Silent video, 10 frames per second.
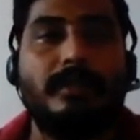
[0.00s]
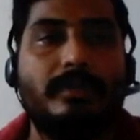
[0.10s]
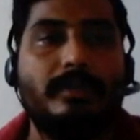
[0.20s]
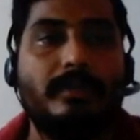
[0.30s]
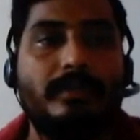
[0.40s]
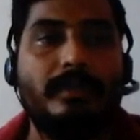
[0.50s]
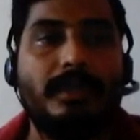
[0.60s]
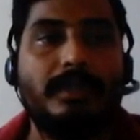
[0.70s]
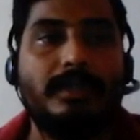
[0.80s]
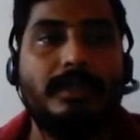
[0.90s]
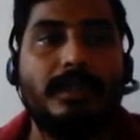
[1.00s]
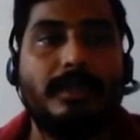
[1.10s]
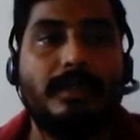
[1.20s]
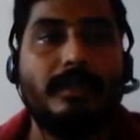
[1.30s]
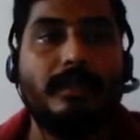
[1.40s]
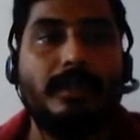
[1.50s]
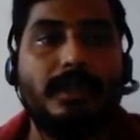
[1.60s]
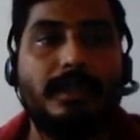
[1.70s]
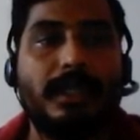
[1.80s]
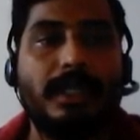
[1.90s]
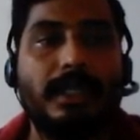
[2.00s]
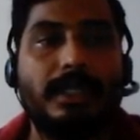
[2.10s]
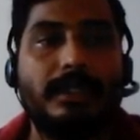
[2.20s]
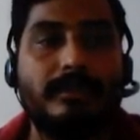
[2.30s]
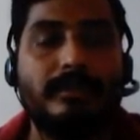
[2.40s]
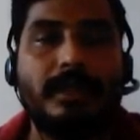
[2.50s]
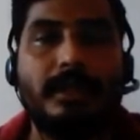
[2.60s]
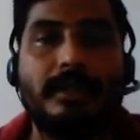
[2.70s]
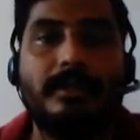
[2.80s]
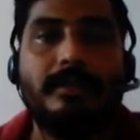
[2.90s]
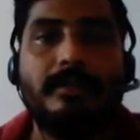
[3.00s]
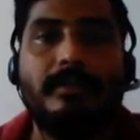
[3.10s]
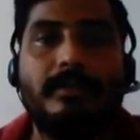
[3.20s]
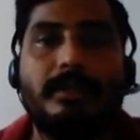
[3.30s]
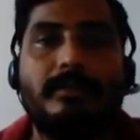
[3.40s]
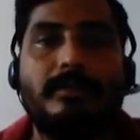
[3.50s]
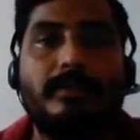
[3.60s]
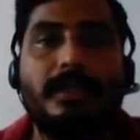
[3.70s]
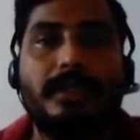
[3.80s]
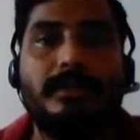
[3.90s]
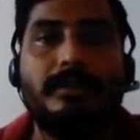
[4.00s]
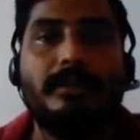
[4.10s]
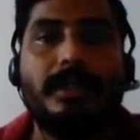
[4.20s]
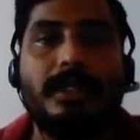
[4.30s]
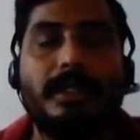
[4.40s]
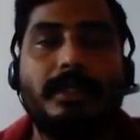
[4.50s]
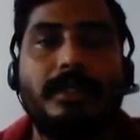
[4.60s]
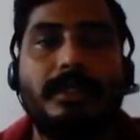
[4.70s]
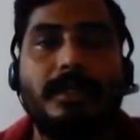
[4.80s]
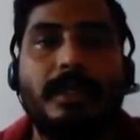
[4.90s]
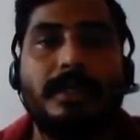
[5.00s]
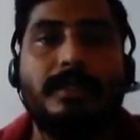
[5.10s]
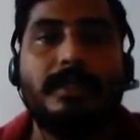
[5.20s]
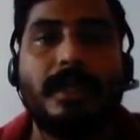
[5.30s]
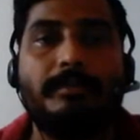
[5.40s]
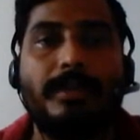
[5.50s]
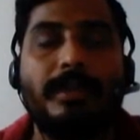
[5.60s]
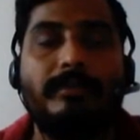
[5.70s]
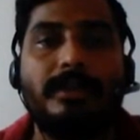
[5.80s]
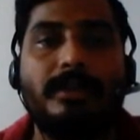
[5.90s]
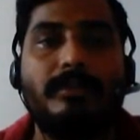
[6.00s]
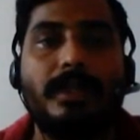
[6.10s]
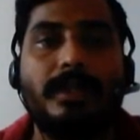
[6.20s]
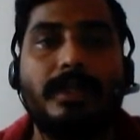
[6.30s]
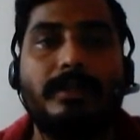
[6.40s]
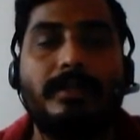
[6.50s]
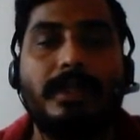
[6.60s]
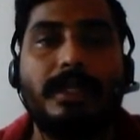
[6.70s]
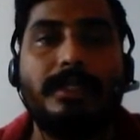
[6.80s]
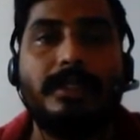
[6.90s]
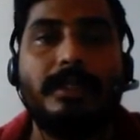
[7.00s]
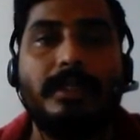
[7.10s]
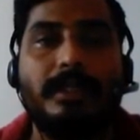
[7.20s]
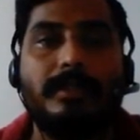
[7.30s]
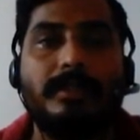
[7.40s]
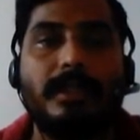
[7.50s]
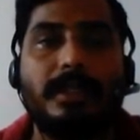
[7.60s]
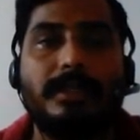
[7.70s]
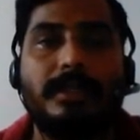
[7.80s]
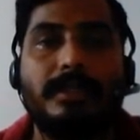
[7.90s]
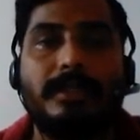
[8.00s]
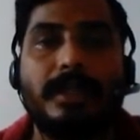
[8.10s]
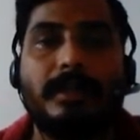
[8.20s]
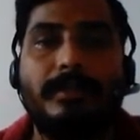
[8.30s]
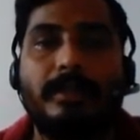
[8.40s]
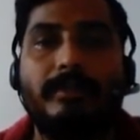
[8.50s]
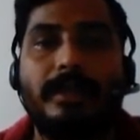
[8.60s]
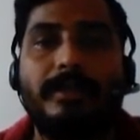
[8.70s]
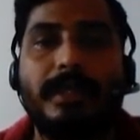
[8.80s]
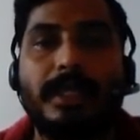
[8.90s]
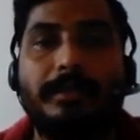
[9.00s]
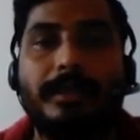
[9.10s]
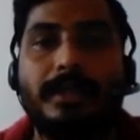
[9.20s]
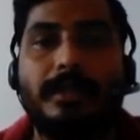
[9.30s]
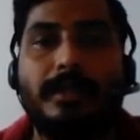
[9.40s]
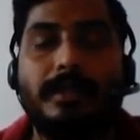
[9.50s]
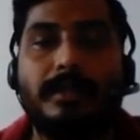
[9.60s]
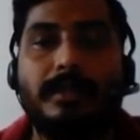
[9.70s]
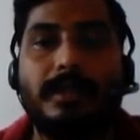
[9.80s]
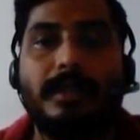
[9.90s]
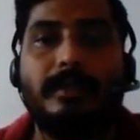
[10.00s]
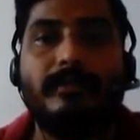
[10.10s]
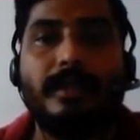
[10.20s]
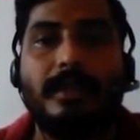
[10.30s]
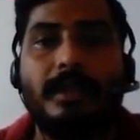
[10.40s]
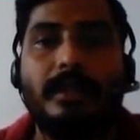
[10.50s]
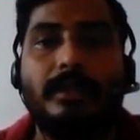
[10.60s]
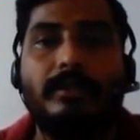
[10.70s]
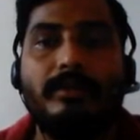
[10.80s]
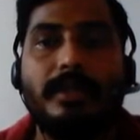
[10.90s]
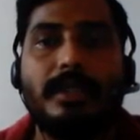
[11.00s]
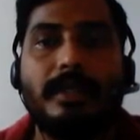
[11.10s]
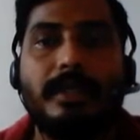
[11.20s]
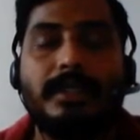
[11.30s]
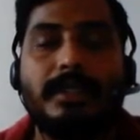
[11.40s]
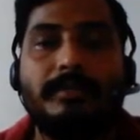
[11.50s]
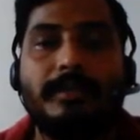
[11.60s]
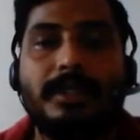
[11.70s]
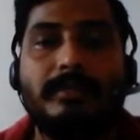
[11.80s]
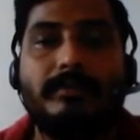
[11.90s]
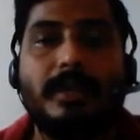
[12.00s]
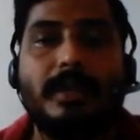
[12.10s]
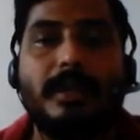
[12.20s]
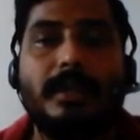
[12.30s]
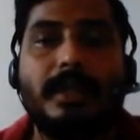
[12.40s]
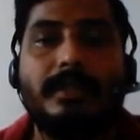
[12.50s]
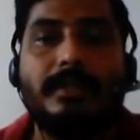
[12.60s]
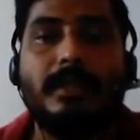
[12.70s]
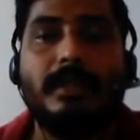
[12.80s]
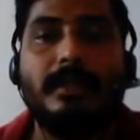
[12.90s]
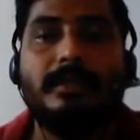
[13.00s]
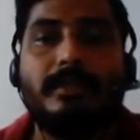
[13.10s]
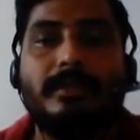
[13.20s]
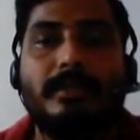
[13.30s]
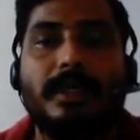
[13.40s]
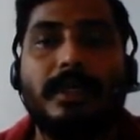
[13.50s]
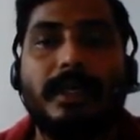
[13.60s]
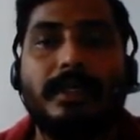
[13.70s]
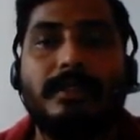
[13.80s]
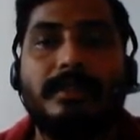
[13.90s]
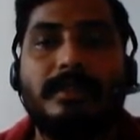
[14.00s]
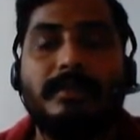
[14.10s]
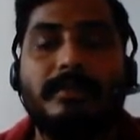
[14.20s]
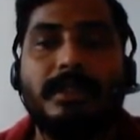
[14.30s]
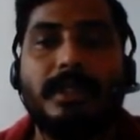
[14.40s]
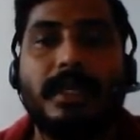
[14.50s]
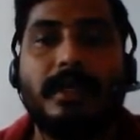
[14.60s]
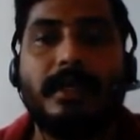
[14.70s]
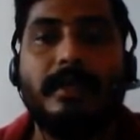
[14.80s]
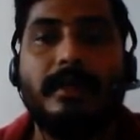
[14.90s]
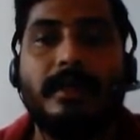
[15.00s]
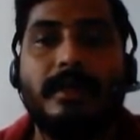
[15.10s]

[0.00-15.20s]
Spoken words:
so this tensile test, what you do is you will take the sample which you wanted to test. So that sample will be kept in the inside of a universal testing machine, we call it as. So that has some standard